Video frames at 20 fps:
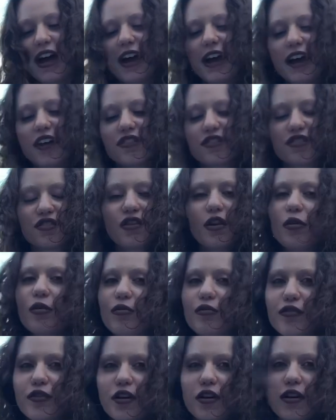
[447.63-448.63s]
So
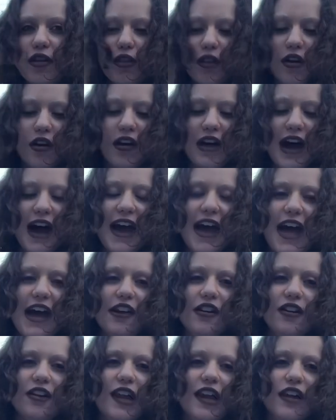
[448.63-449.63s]
I
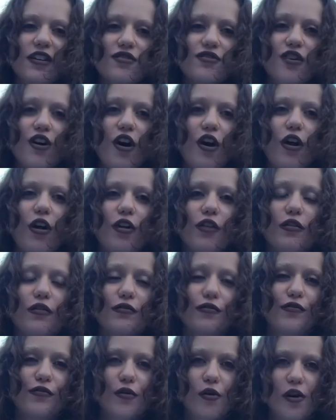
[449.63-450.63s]
analyzed all
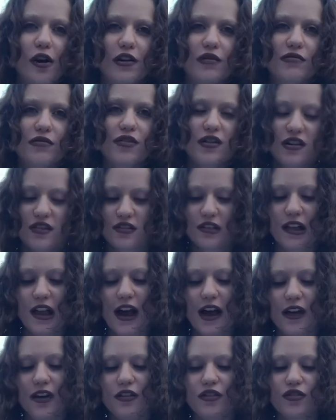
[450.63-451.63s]
4 of these
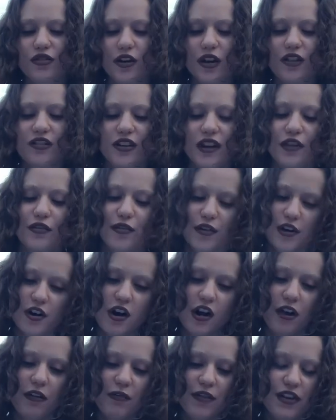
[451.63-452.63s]
lines. So I said for
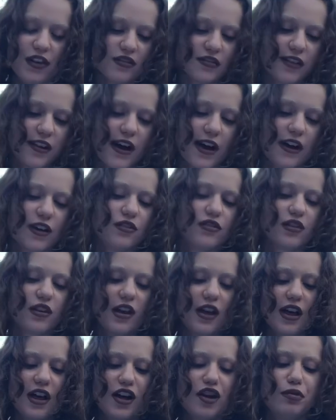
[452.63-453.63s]
all of these lines,
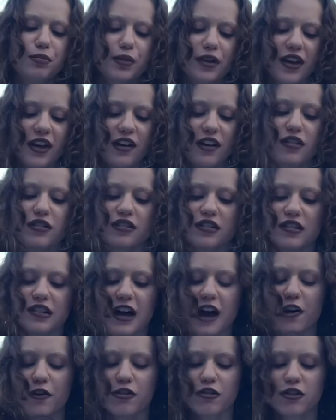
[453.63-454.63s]
Blade is
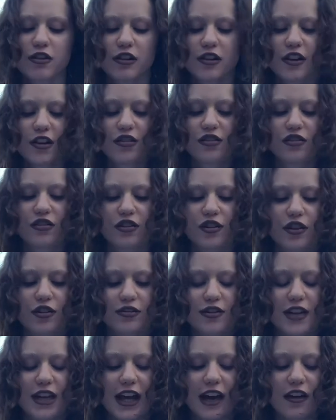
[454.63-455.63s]
allowing the listener
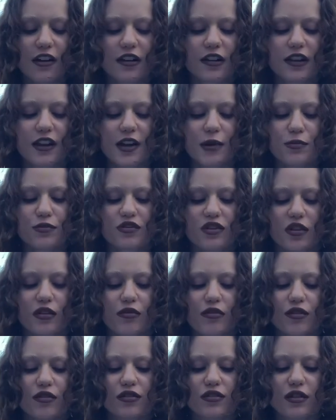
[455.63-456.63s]
to get a glimpse of
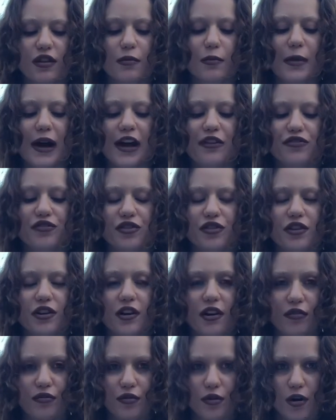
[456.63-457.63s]
his
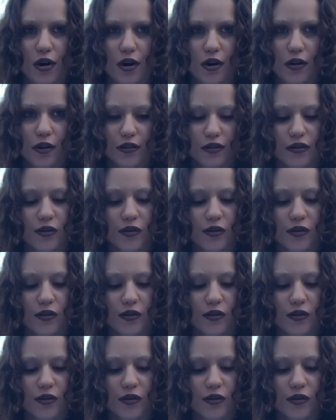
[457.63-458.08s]
imaginative world.